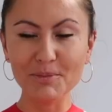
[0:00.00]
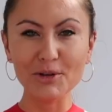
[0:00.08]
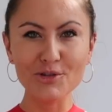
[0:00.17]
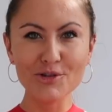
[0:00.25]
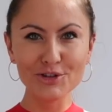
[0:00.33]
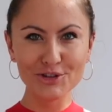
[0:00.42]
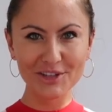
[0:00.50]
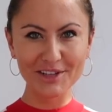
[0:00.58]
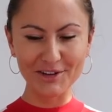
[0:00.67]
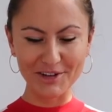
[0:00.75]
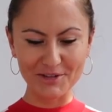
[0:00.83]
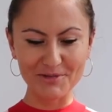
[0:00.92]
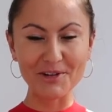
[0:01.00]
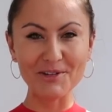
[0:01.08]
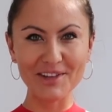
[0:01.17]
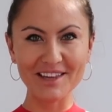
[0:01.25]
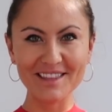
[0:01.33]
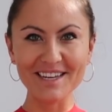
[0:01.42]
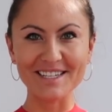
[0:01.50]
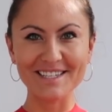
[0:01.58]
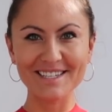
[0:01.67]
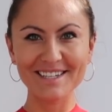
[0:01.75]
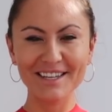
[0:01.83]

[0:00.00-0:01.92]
But you usually look at your phone like this.